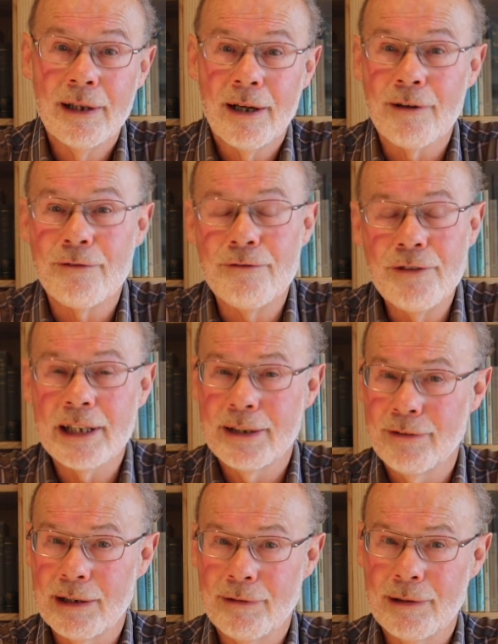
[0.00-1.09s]
are very,
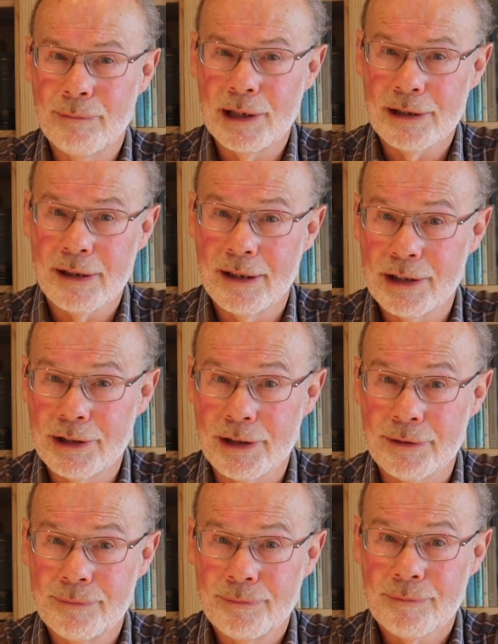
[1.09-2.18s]
very much larger.